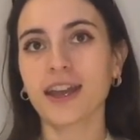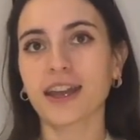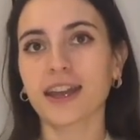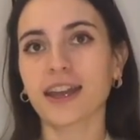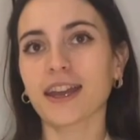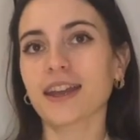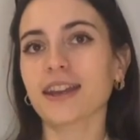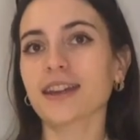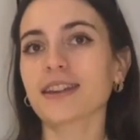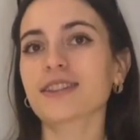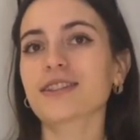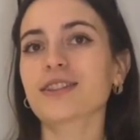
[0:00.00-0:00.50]

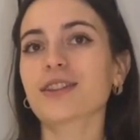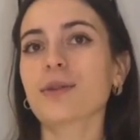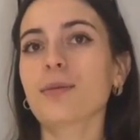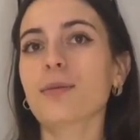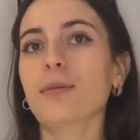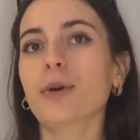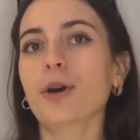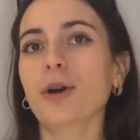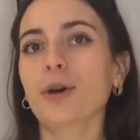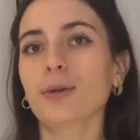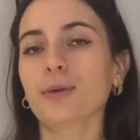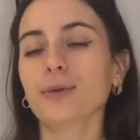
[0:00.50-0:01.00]
It is the
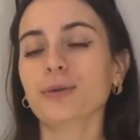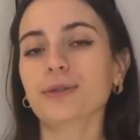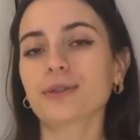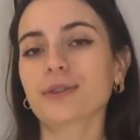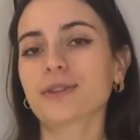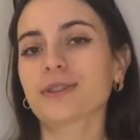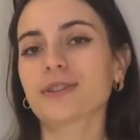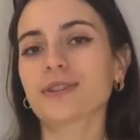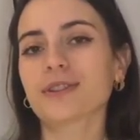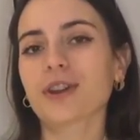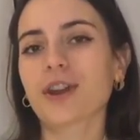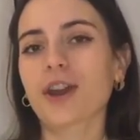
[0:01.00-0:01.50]
most
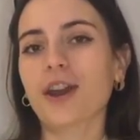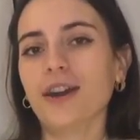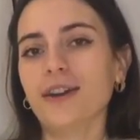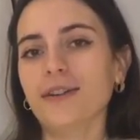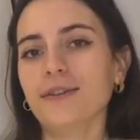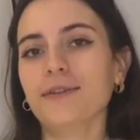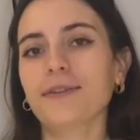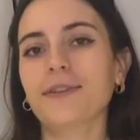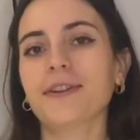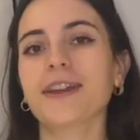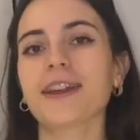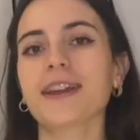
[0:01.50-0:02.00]

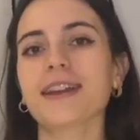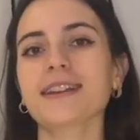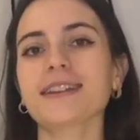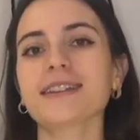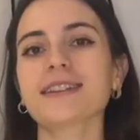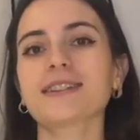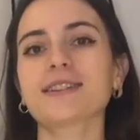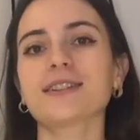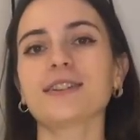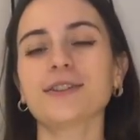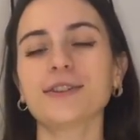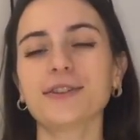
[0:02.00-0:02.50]

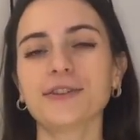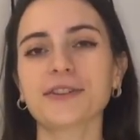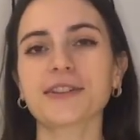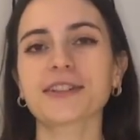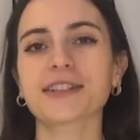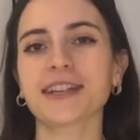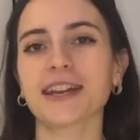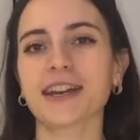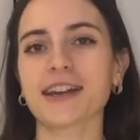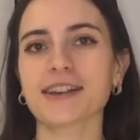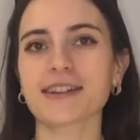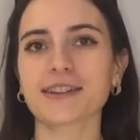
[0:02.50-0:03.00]
comfiest
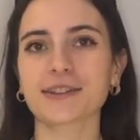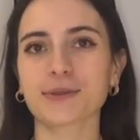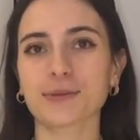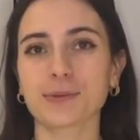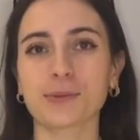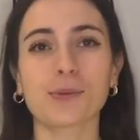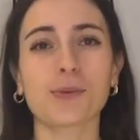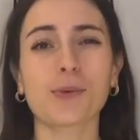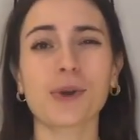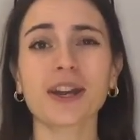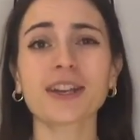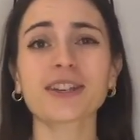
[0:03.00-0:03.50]
oversized
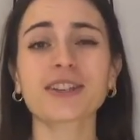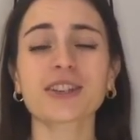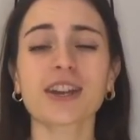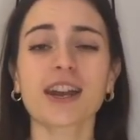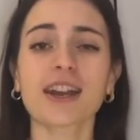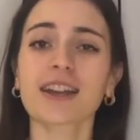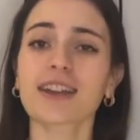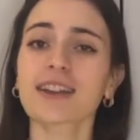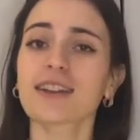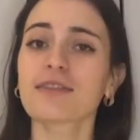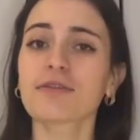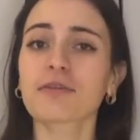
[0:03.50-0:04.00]
white
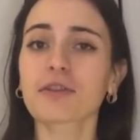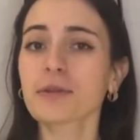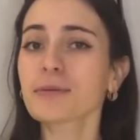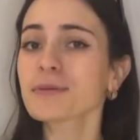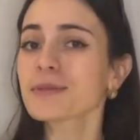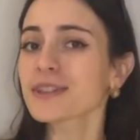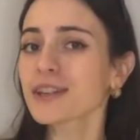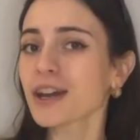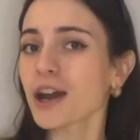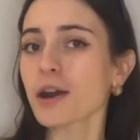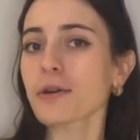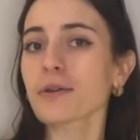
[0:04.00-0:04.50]
jacket from
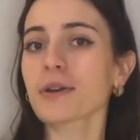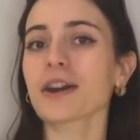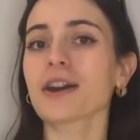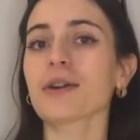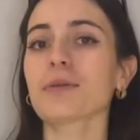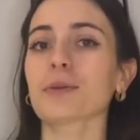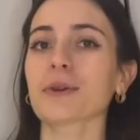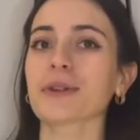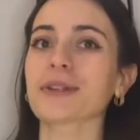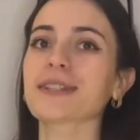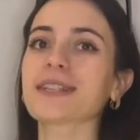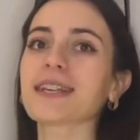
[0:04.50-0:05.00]
Zara
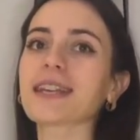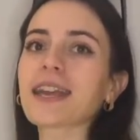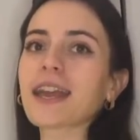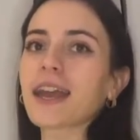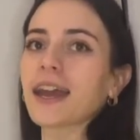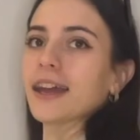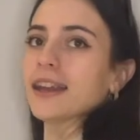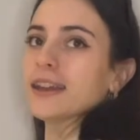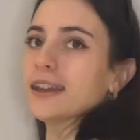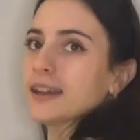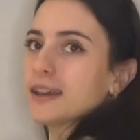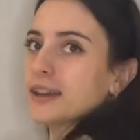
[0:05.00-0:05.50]
once
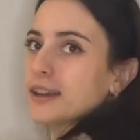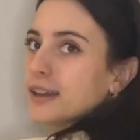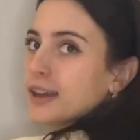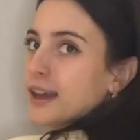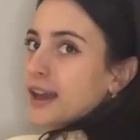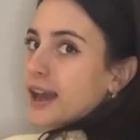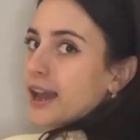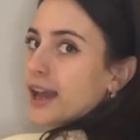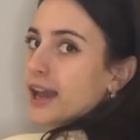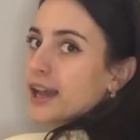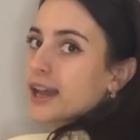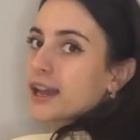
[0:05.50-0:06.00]
again,
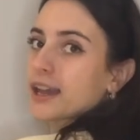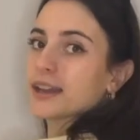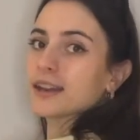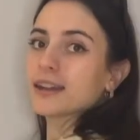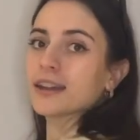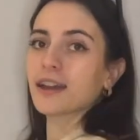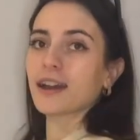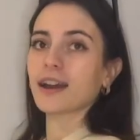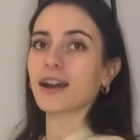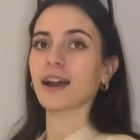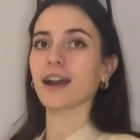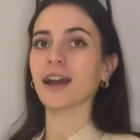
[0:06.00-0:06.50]
and
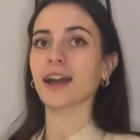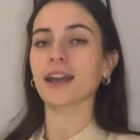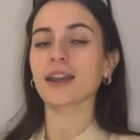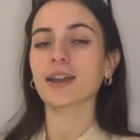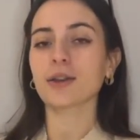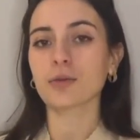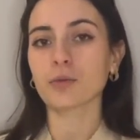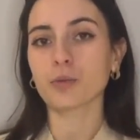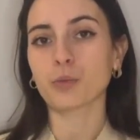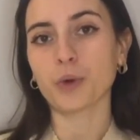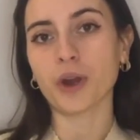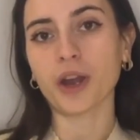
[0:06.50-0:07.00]

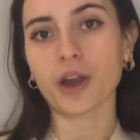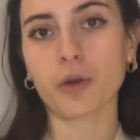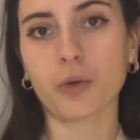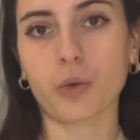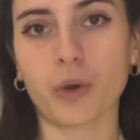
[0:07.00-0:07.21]
I went